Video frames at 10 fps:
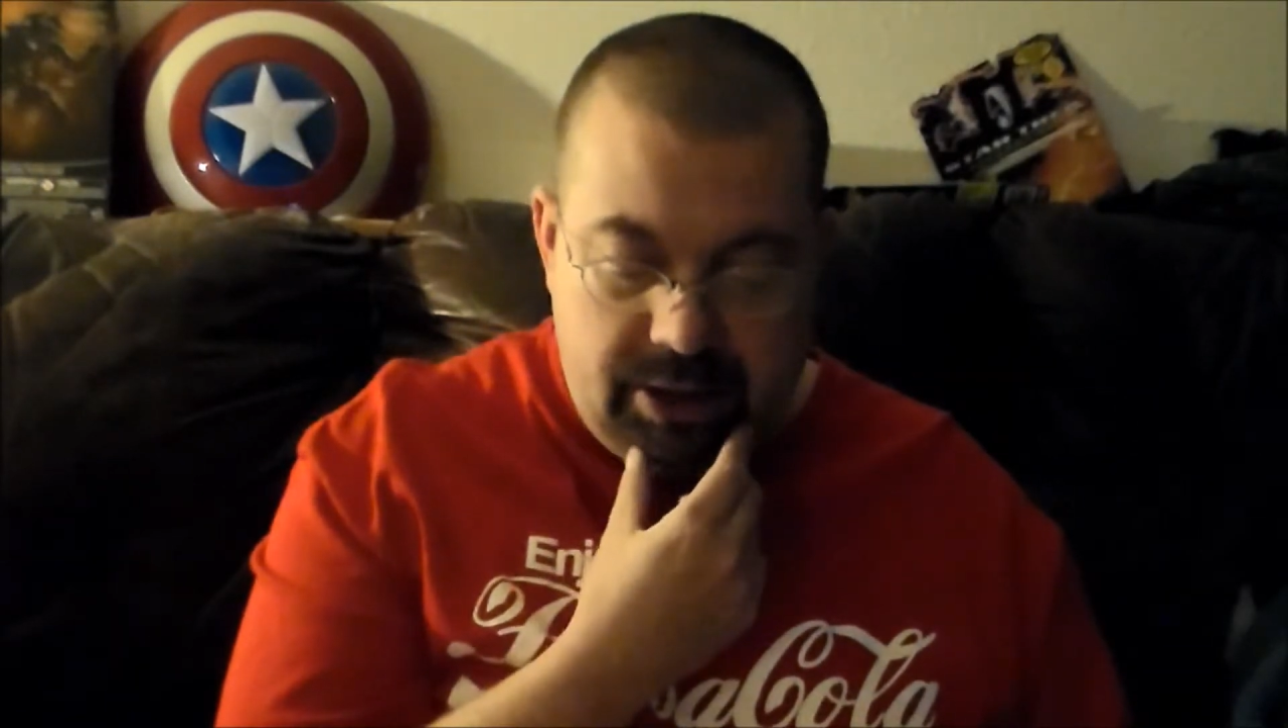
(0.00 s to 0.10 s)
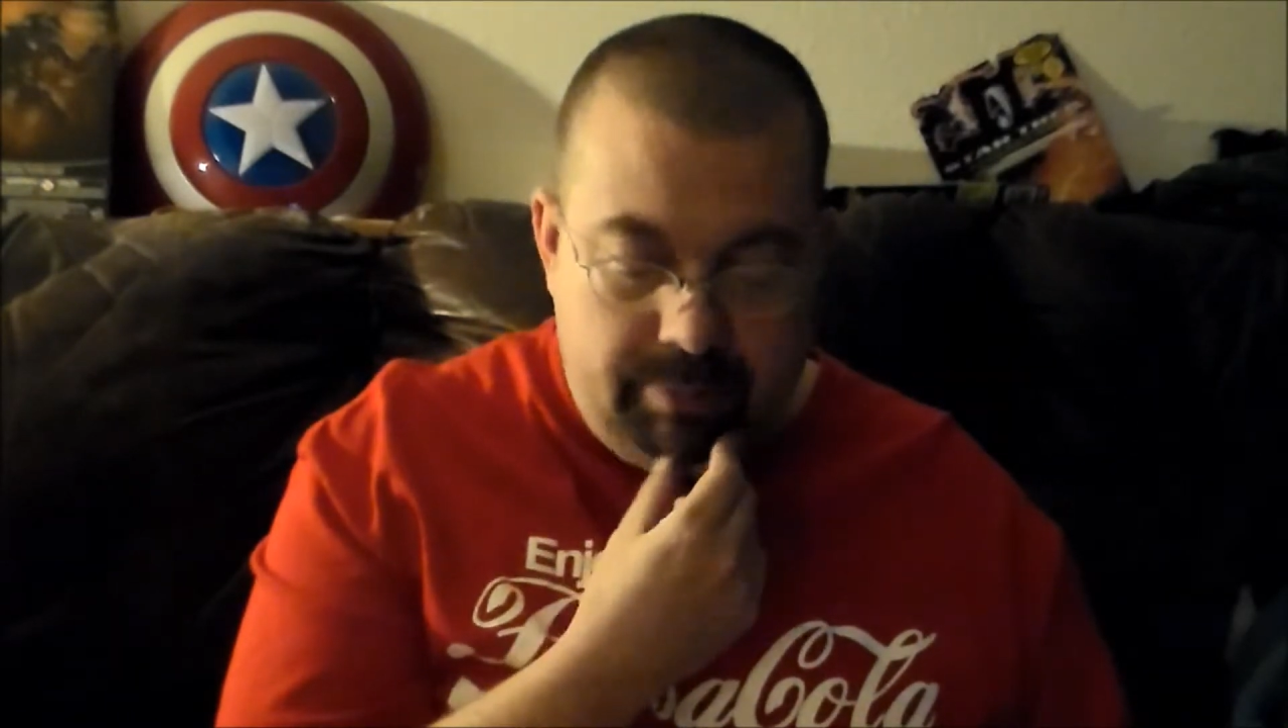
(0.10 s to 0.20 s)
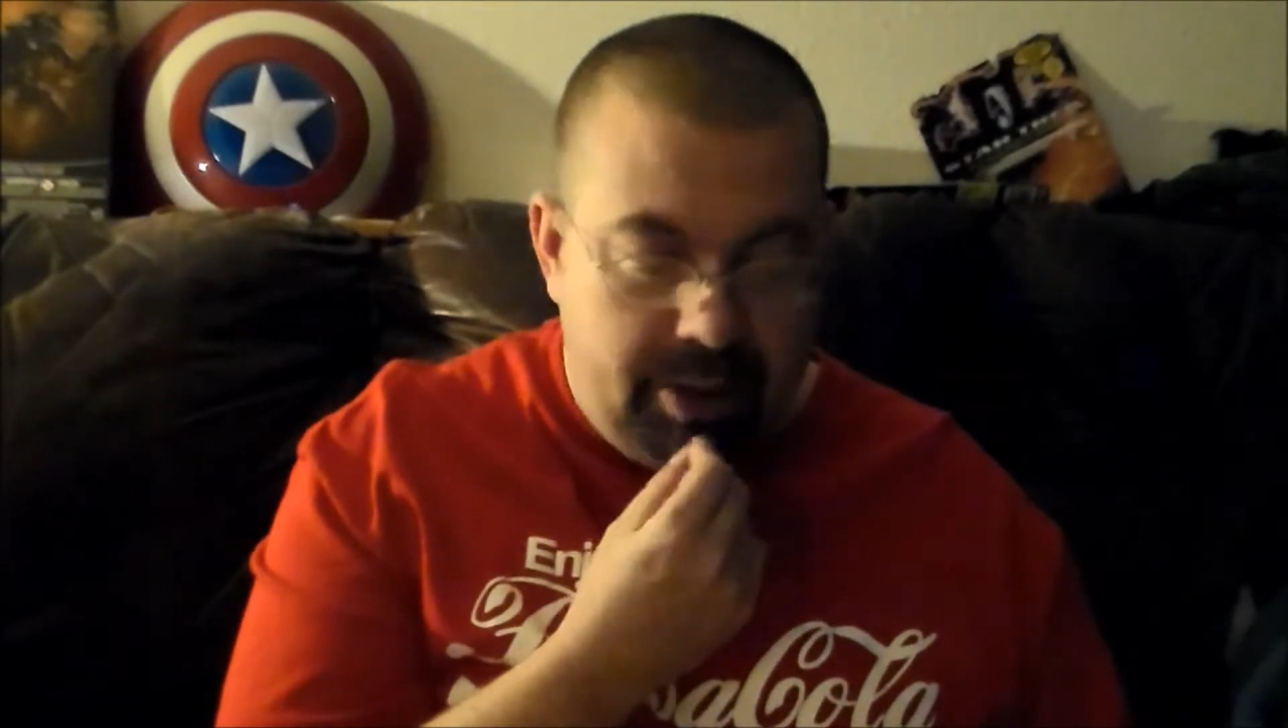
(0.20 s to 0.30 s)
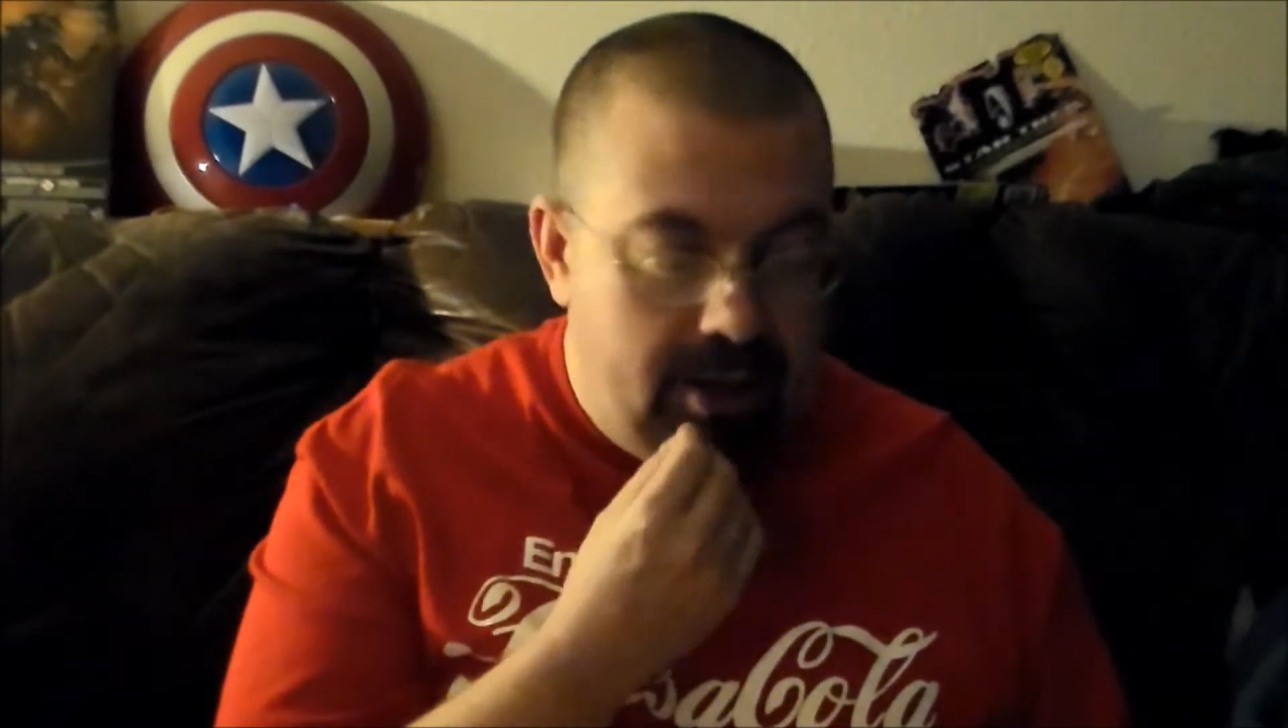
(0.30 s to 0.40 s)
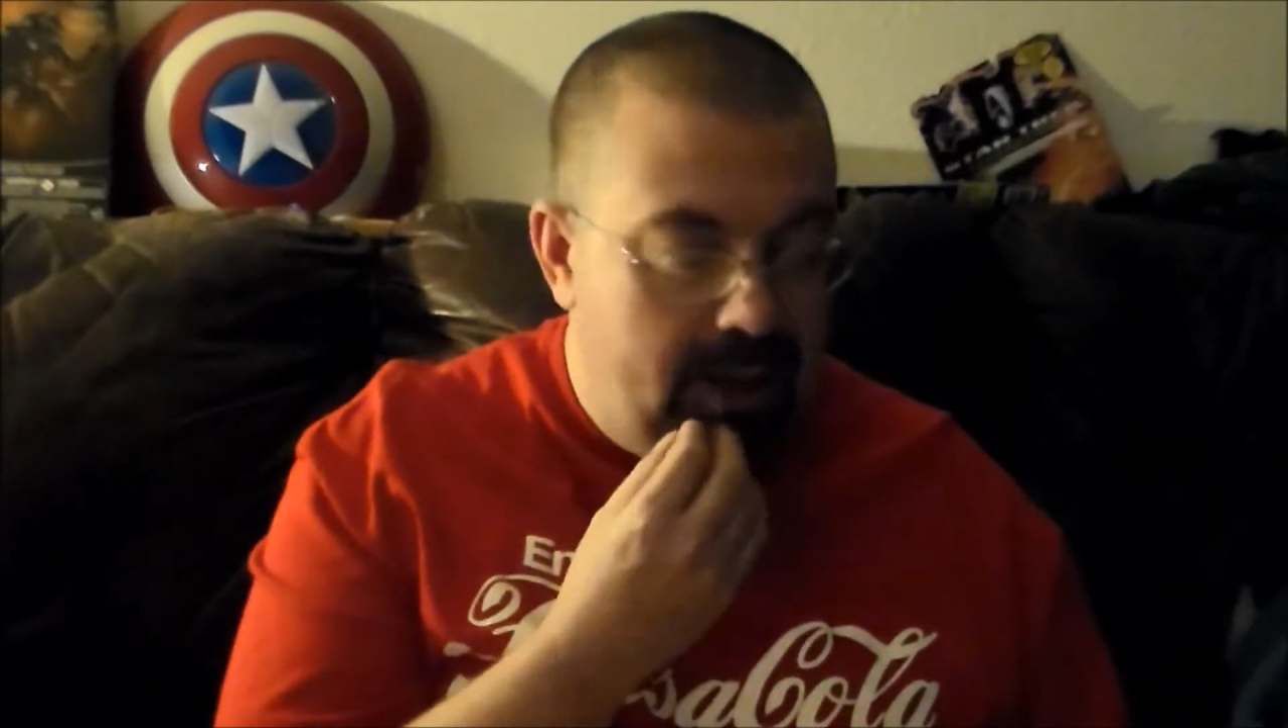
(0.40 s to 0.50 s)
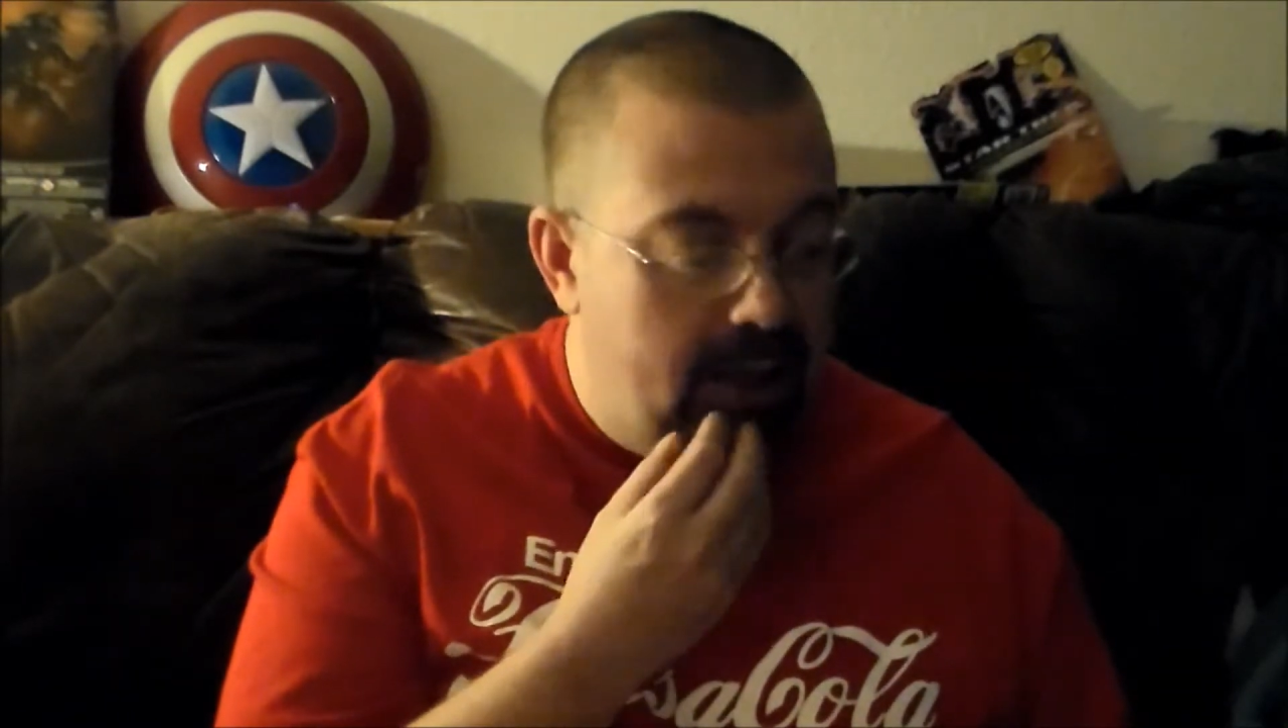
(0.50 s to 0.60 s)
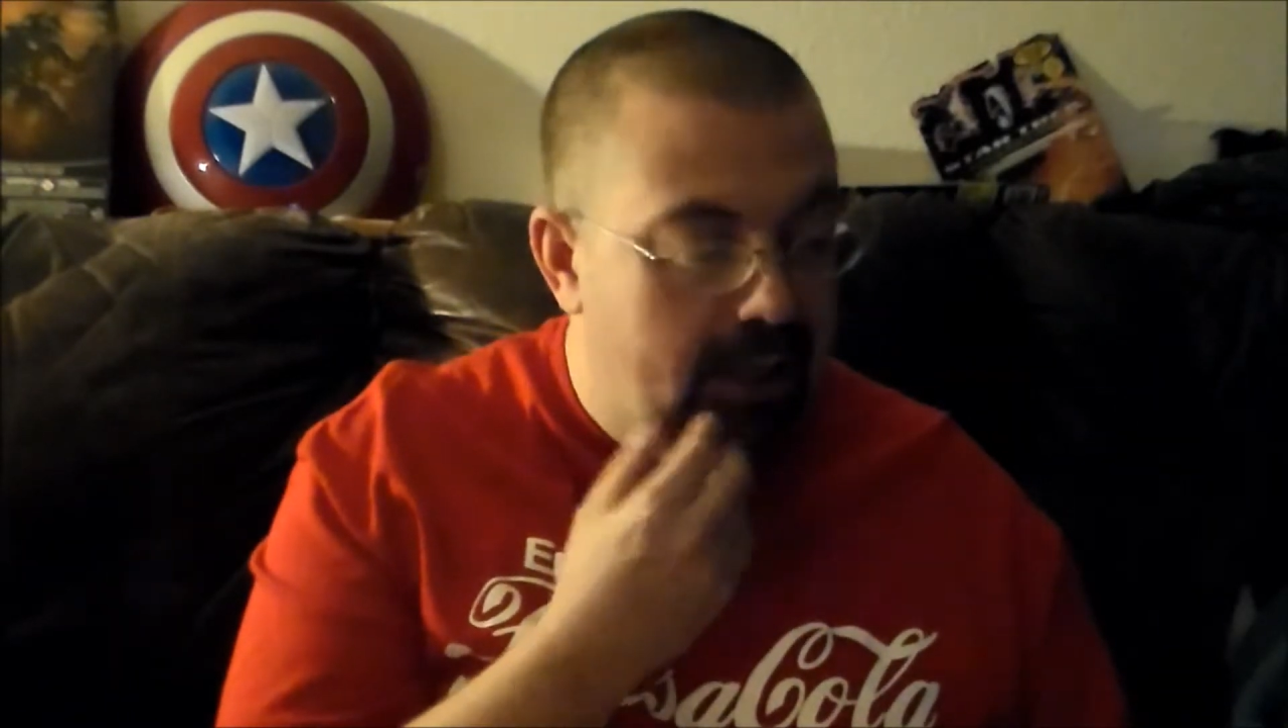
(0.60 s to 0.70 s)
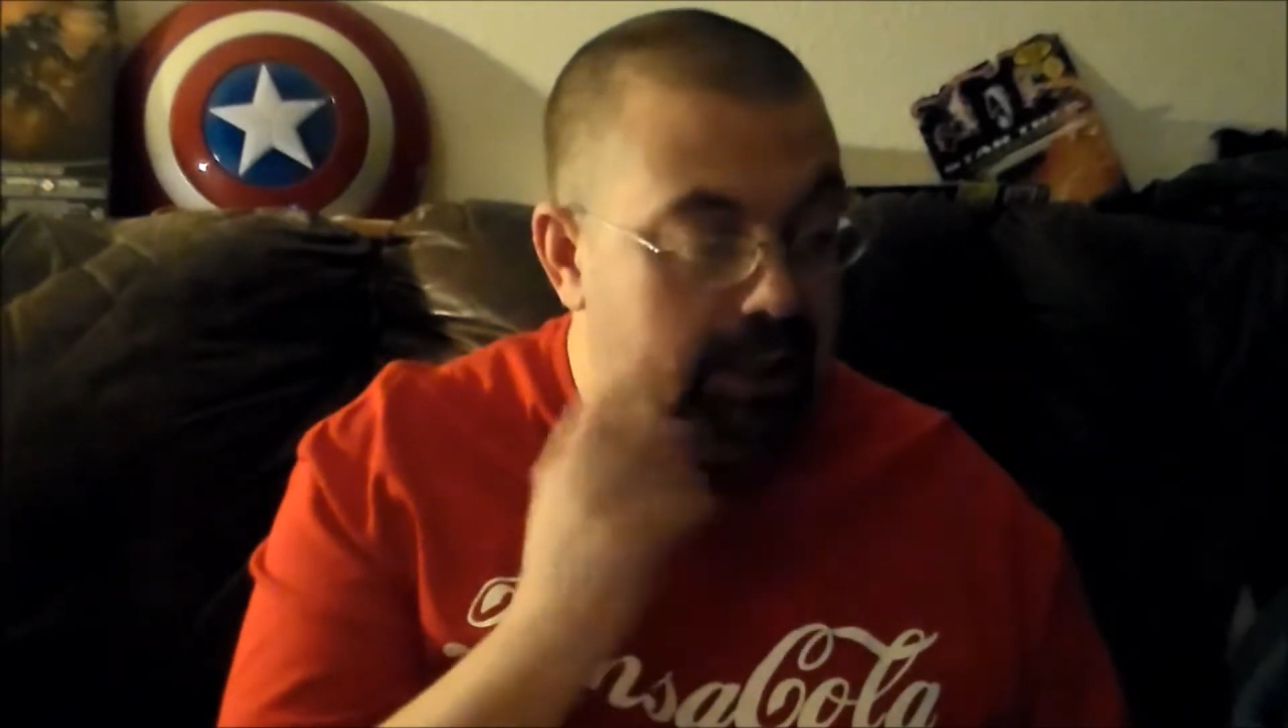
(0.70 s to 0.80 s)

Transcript: something and